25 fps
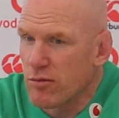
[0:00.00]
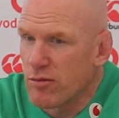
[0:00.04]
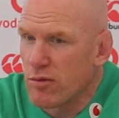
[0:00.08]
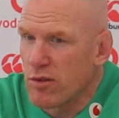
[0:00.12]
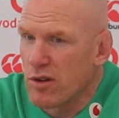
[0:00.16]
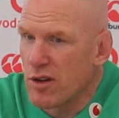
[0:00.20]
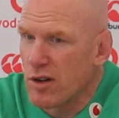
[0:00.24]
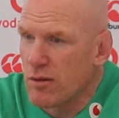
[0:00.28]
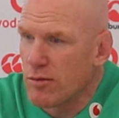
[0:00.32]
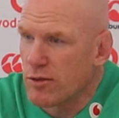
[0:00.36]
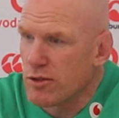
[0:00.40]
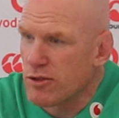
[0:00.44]

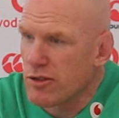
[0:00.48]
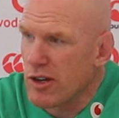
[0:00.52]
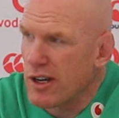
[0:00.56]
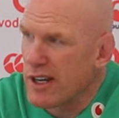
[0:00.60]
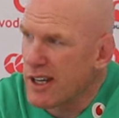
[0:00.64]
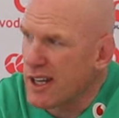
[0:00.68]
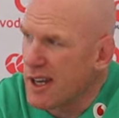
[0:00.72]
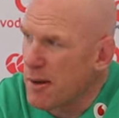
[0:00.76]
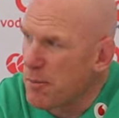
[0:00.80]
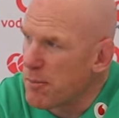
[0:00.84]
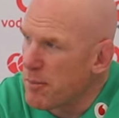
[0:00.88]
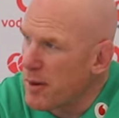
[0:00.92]
We're always
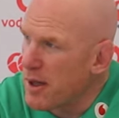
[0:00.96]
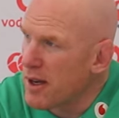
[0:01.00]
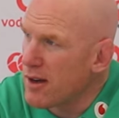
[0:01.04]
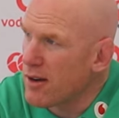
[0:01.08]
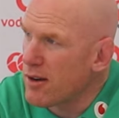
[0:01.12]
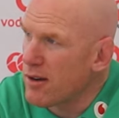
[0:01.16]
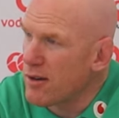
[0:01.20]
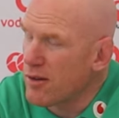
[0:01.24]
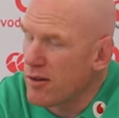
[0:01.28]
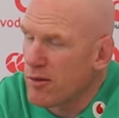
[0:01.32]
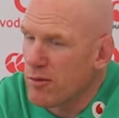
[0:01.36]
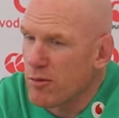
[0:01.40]
trying to get
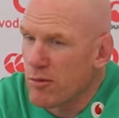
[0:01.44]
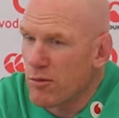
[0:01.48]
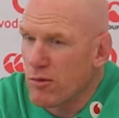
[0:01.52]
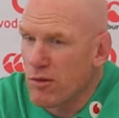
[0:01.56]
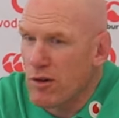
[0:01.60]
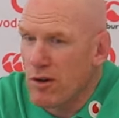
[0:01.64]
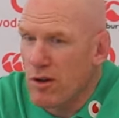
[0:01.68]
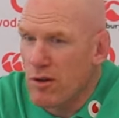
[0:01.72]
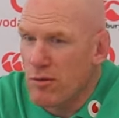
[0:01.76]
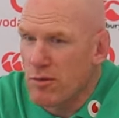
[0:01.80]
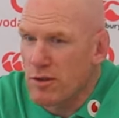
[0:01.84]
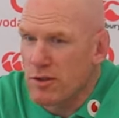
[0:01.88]
better.
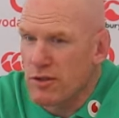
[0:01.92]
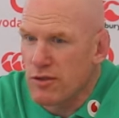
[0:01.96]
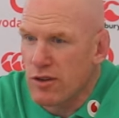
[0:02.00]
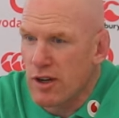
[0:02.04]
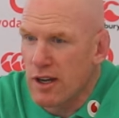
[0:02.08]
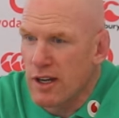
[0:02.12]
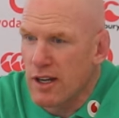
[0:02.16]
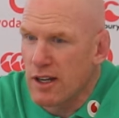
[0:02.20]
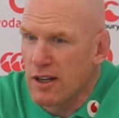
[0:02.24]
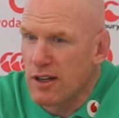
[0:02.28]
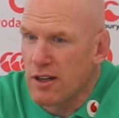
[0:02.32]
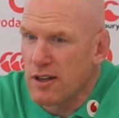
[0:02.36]
We're always
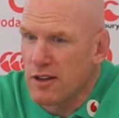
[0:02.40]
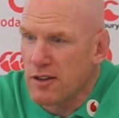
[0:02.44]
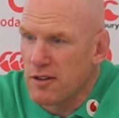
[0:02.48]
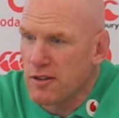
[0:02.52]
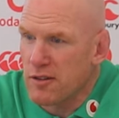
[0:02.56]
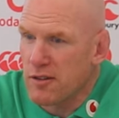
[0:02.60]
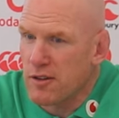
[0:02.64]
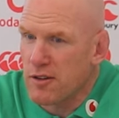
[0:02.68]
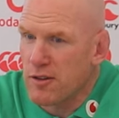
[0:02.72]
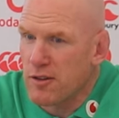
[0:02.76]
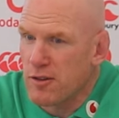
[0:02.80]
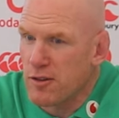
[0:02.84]
trying to,
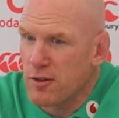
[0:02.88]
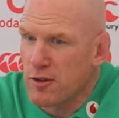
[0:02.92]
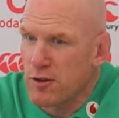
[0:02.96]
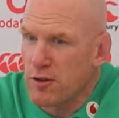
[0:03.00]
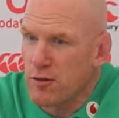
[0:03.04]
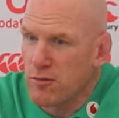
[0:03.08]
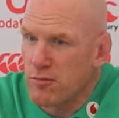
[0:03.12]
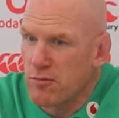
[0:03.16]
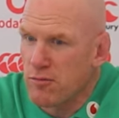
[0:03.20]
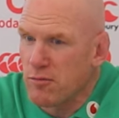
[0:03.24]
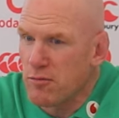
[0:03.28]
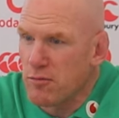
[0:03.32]

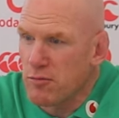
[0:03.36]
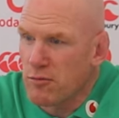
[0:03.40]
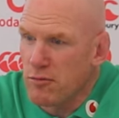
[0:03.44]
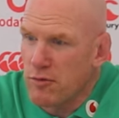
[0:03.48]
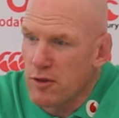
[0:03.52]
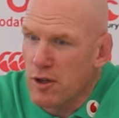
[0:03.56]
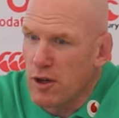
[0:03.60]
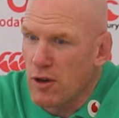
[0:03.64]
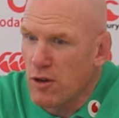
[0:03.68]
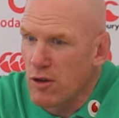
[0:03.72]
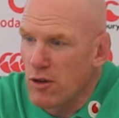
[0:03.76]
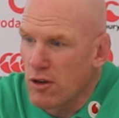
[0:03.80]

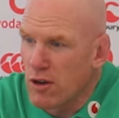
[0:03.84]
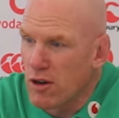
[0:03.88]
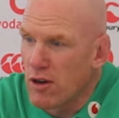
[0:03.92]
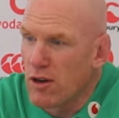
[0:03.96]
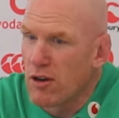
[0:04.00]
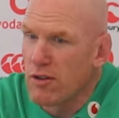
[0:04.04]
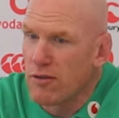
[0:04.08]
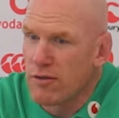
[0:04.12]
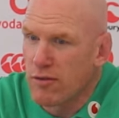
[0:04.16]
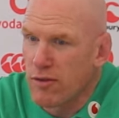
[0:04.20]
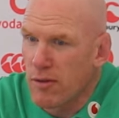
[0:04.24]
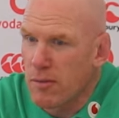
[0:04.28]
you know,
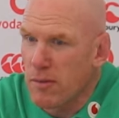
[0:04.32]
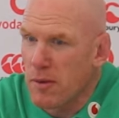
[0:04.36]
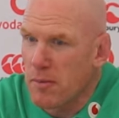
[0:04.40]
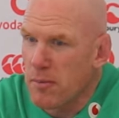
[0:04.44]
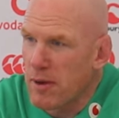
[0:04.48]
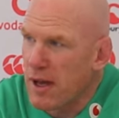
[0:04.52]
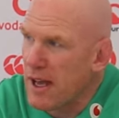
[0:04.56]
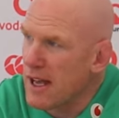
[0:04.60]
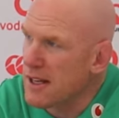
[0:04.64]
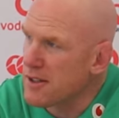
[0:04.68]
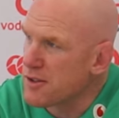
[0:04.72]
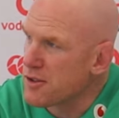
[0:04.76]
learn from the
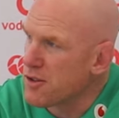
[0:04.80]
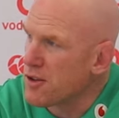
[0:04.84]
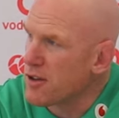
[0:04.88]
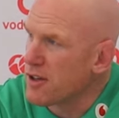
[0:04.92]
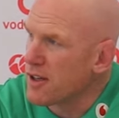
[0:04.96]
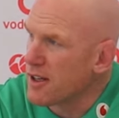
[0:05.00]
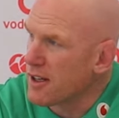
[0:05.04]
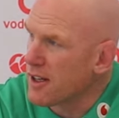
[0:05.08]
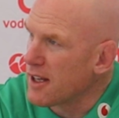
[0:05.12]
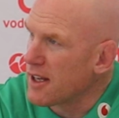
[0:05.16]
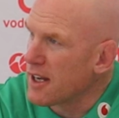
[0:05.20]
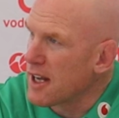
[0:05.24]
past so
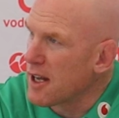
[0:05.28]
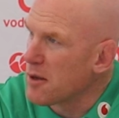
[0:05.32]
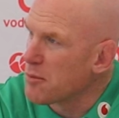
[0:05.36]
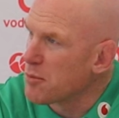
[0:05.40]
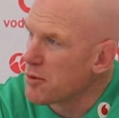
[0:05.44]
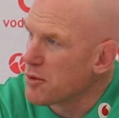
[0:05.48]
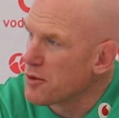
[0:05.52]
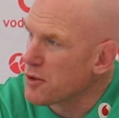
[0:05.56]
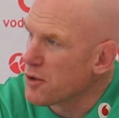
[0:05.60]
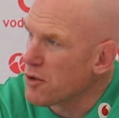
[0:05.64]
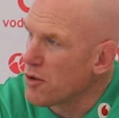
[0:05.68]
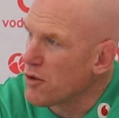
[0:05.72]
that it can
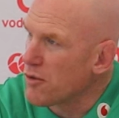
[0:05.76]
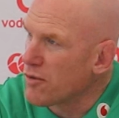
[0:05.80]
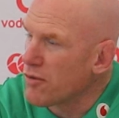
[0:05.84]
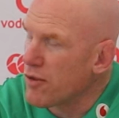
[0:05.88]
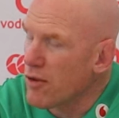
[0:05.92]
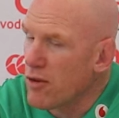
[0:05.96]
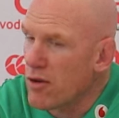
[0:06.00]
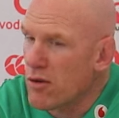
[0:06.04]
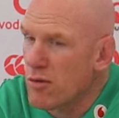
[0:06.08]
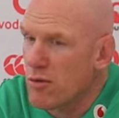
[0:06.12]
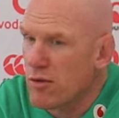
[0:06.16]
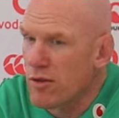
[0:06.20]
help us go
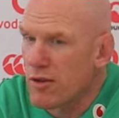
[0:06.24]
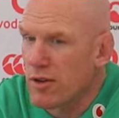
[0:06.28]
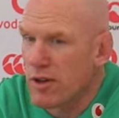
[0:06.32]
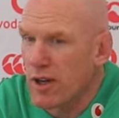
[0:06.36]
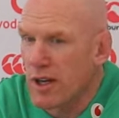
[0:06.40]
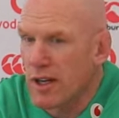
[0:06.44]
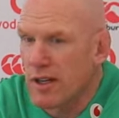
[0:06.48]
forward.